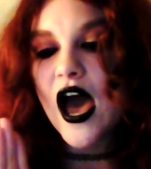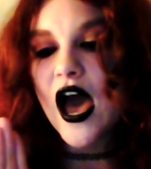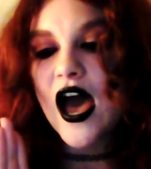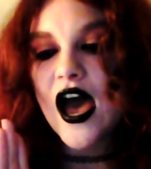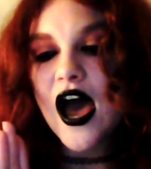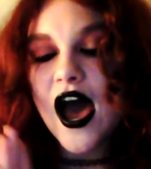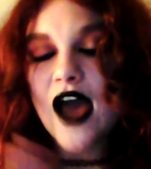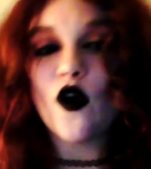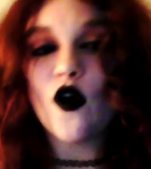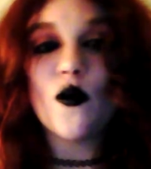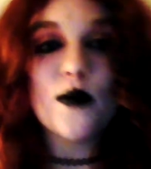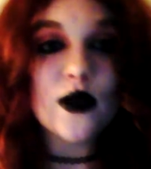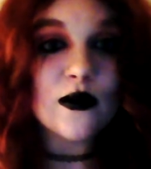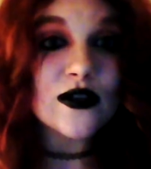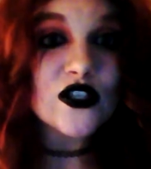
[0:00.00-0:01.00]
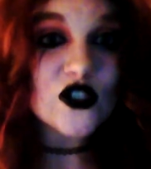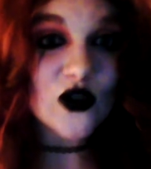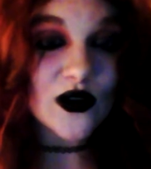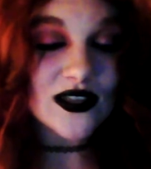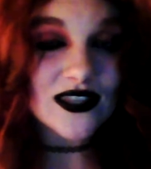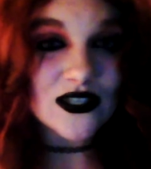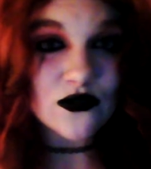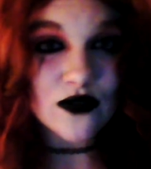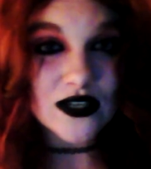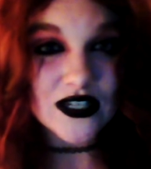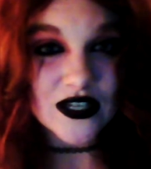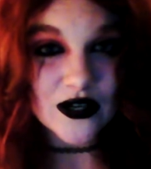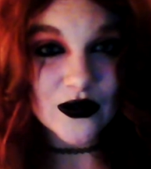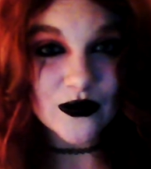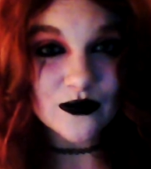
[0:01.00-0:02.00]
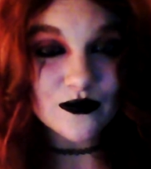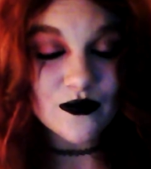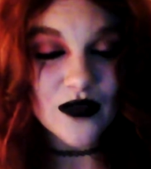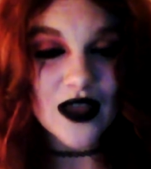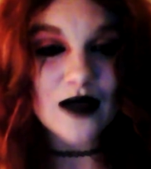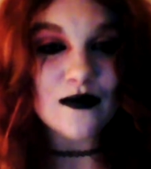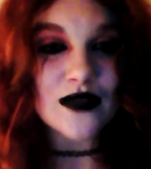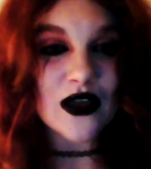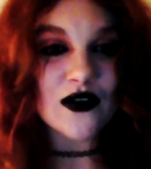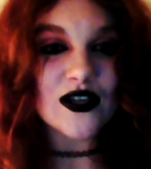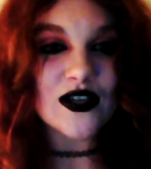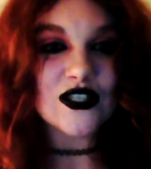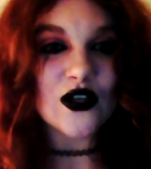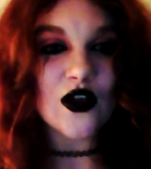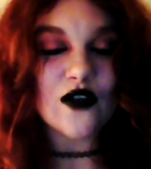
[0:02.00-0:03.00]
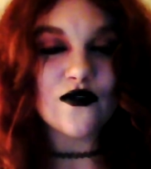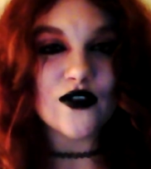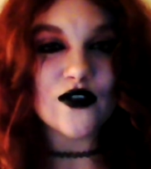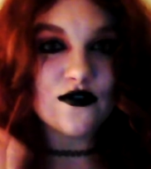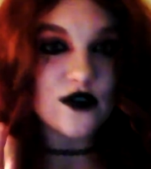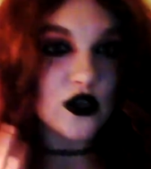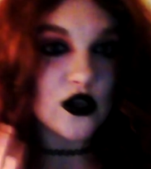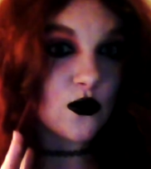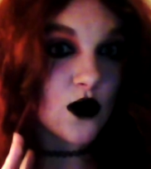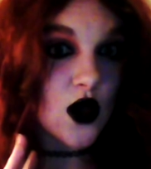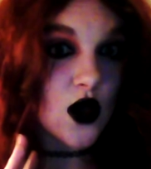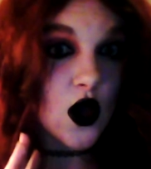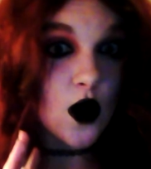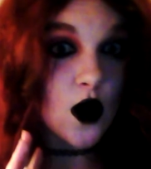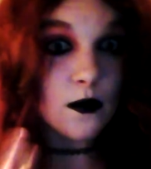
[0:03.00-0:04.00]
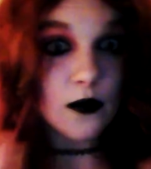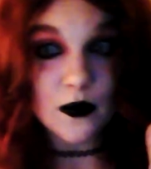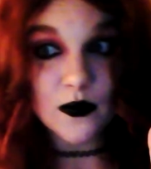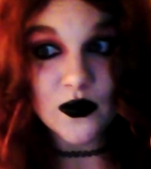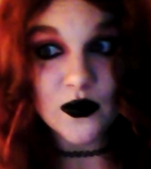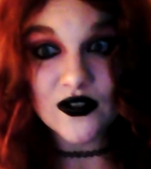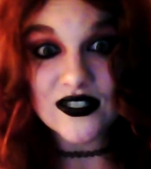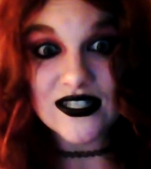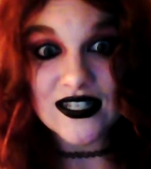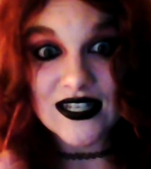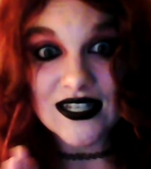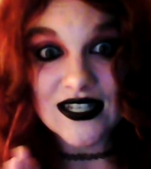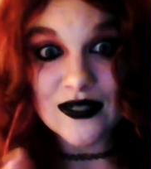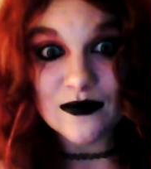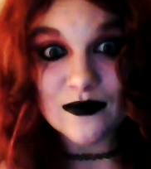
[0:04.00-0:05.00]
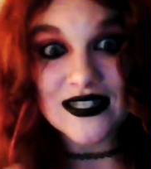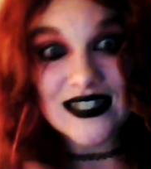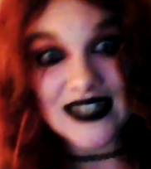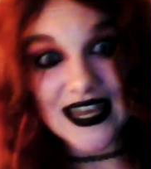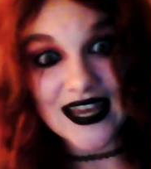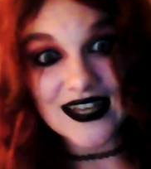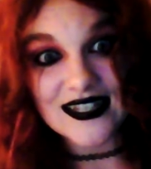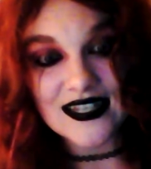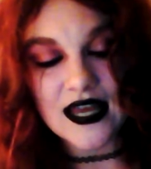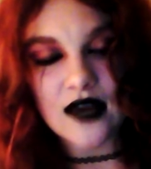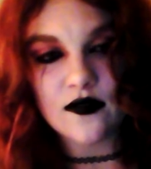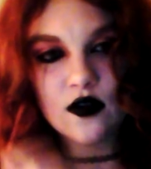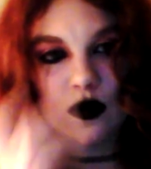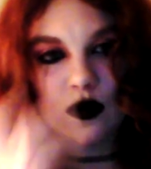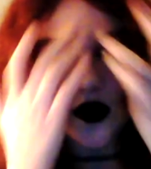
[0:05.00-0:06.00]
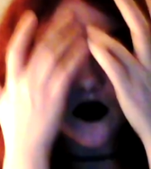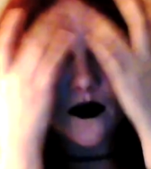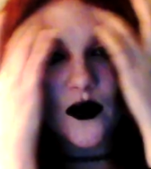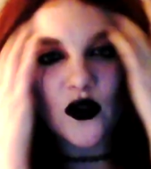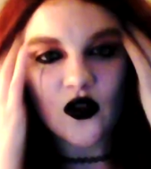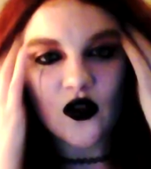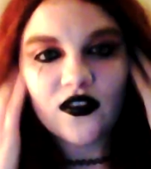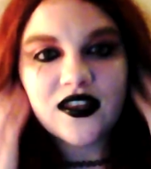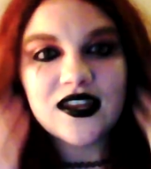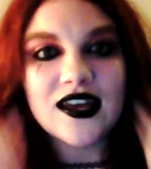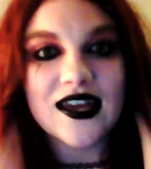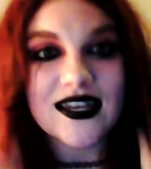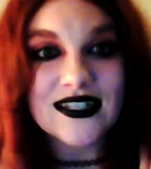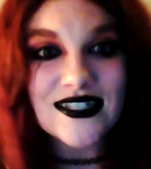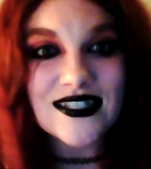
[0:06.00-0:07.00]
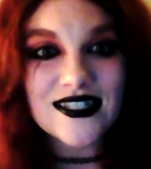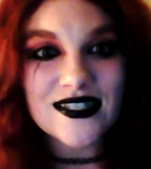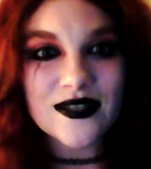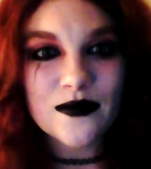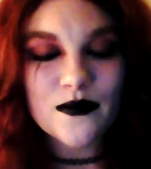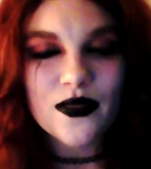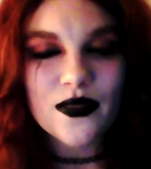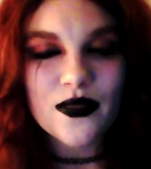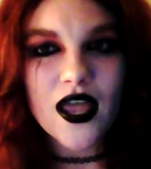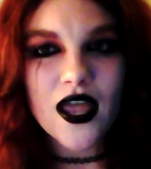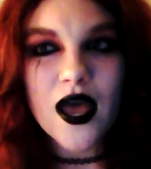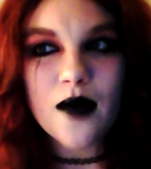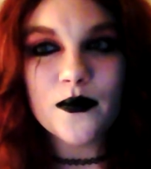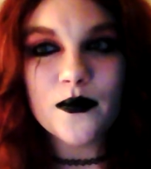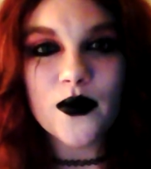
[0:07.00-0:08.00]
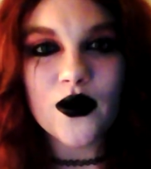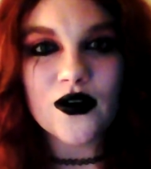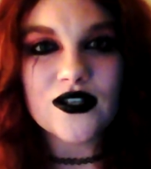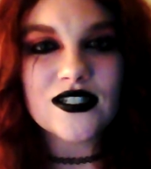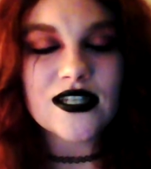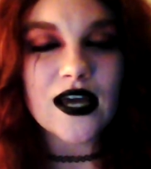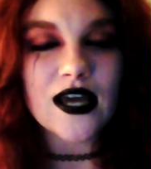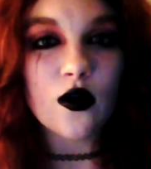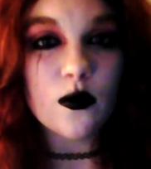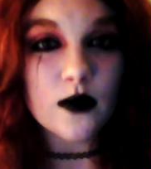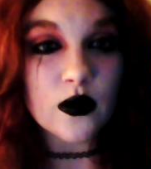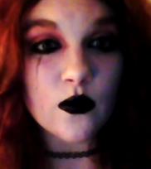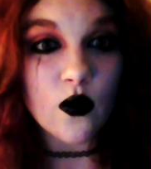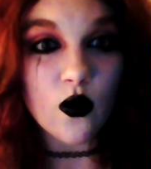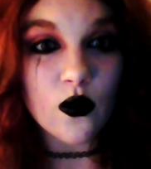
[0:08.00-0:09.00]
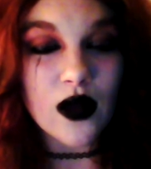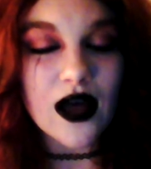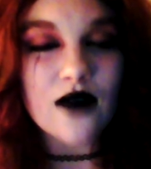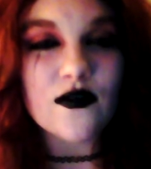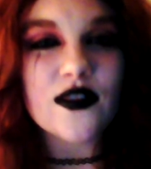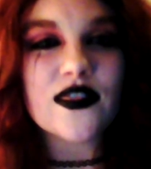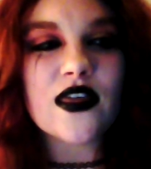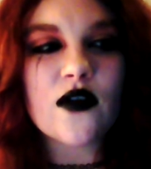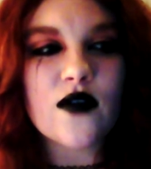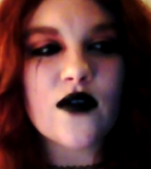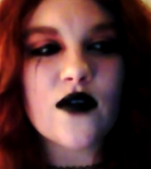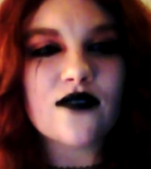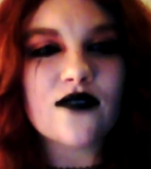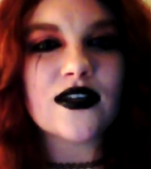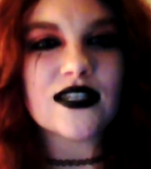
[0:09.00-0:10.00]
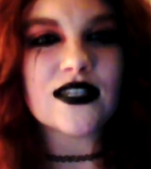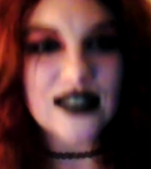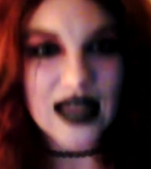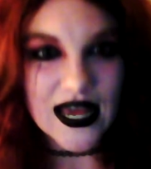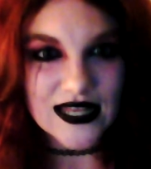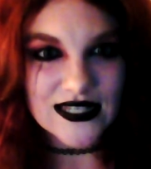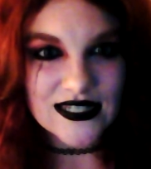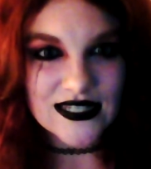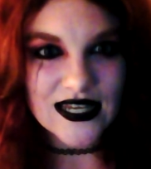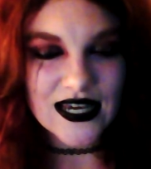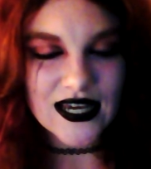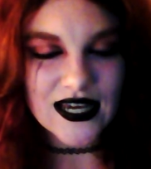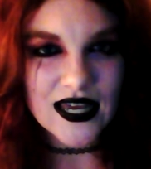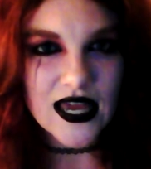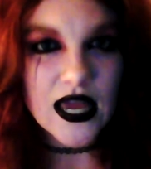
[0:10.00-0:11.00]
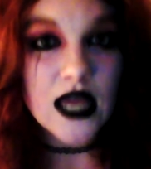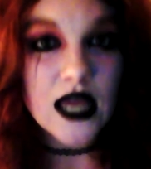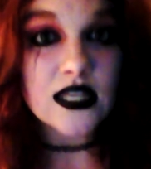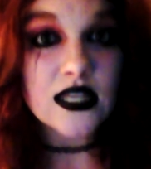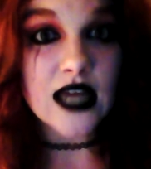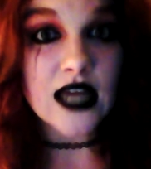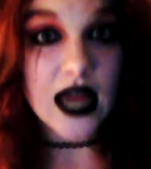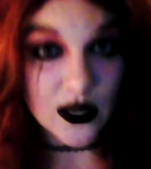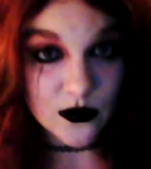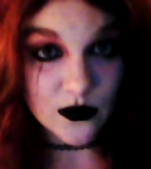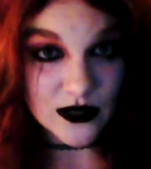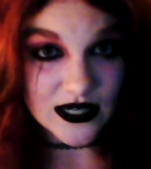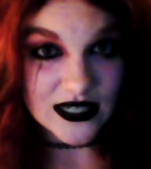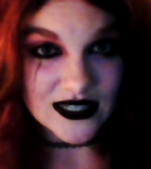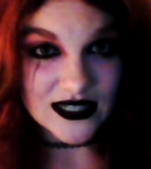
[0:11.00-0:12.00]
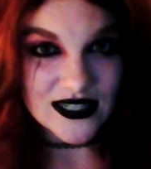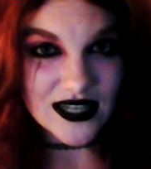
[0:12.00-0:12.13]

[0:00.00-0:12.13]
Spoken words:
I hope you enjoyed this video. I'm very sorry for the few bumbles and mistakes that have come up along the lines, but I hope you all have a very fantastic Halloween.